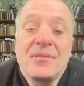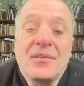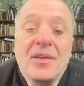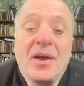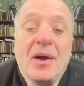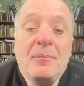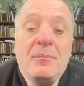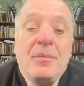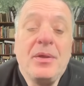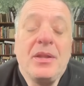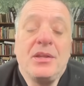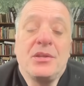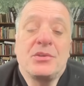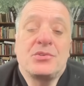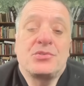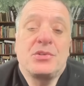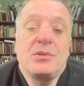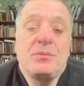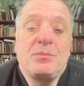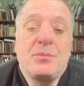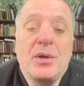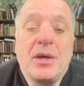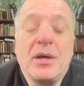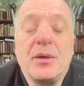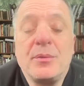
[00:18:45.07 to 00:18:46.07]
a military
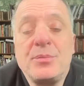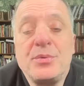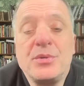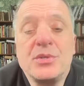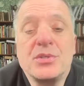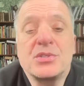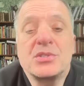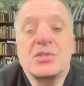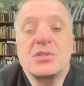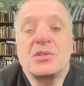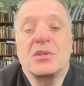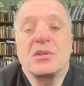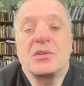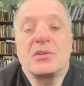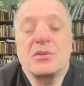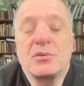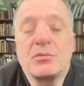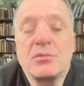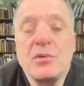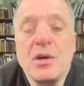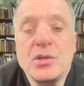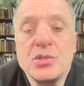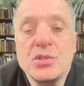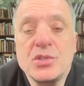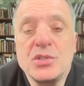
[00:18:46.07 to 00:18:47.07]
purpose, that the
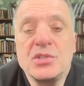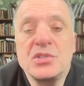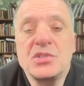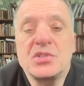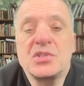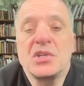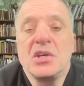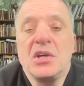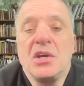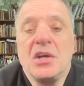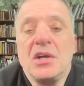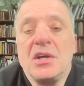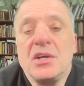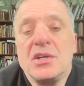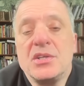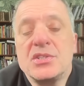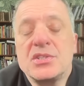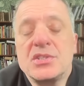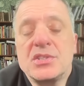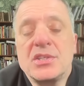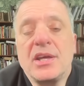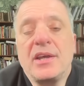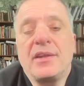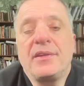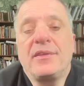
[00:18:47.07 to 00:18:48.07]
Russians
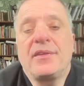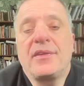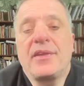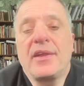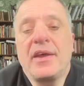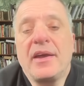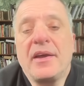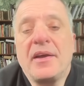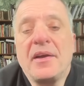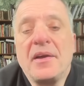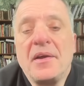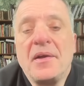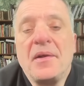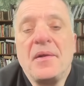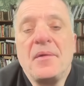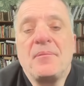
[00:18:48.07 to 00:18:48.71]
send their